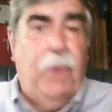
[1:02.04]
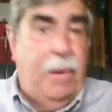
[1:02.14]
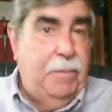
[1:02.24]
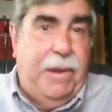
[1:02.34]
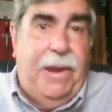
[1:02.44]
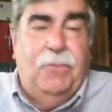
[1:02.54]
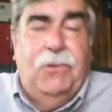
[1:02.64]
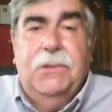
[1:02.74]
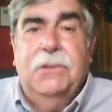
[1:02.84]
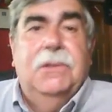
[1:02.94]
web
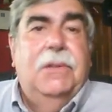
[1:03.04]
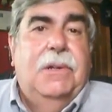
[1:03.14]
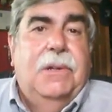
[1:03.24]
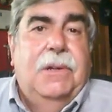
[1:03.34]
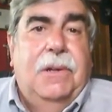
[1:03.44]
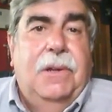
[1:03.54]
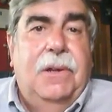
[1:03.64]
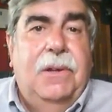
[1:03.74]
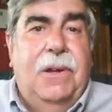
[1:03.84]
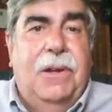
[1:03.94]
cameras,
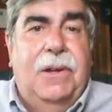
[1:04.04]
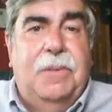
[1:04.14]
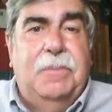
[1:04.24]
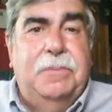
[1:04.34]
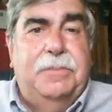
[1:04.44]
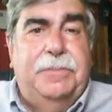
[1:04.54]
um,